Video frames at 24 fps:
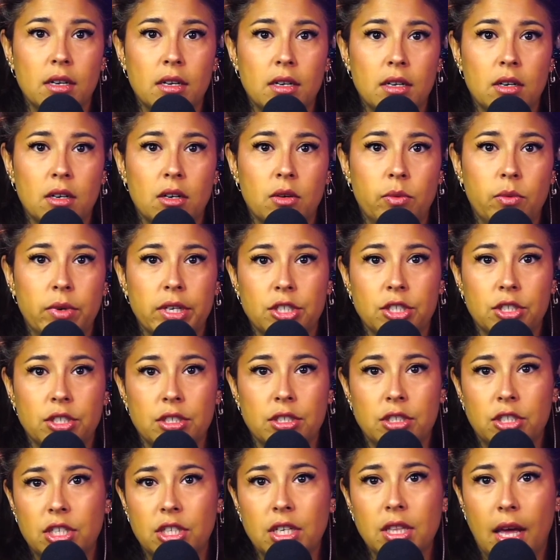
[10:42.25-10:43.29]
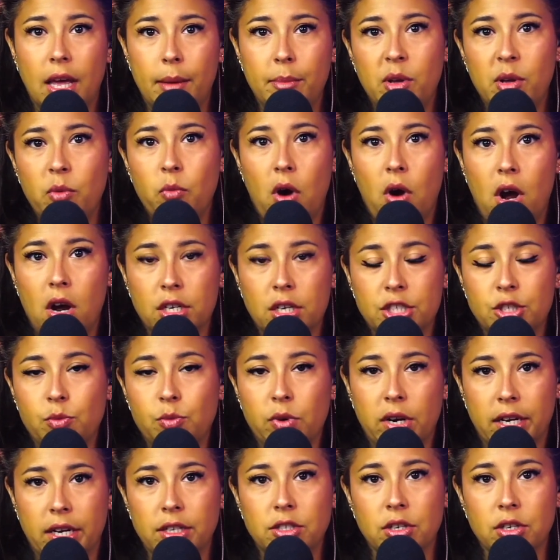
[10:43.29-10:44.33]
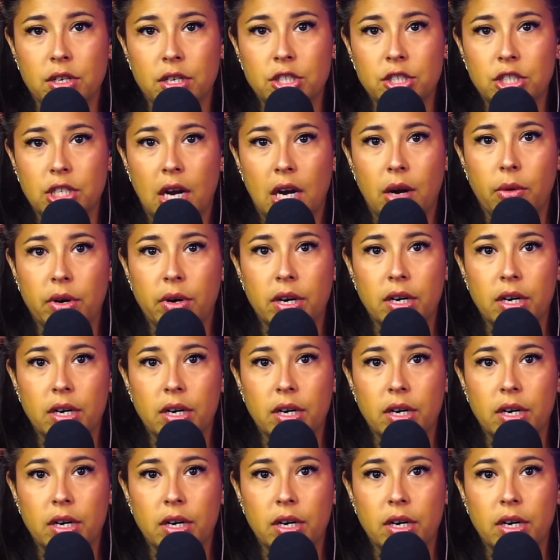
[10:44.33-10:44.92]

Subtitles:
which she let me wash when I took a shower."